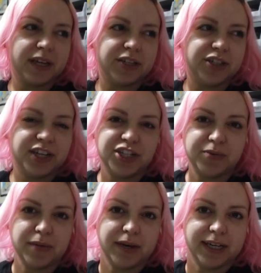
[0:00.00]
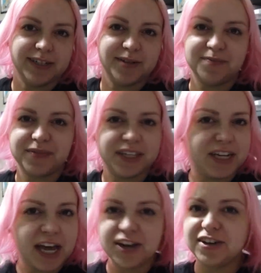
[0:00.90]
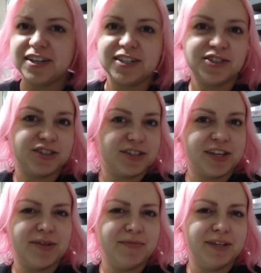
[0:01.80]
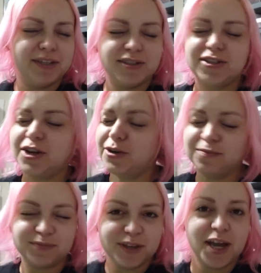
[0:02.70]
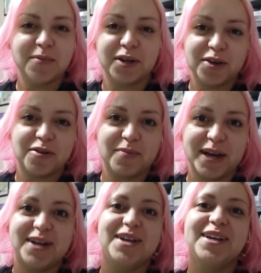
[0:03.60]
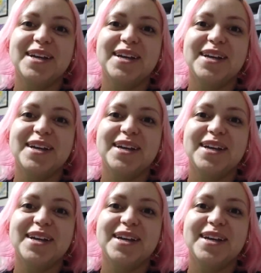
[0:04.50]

I changed my mind. The tiredness just hit me, so I'm gonna go to bed.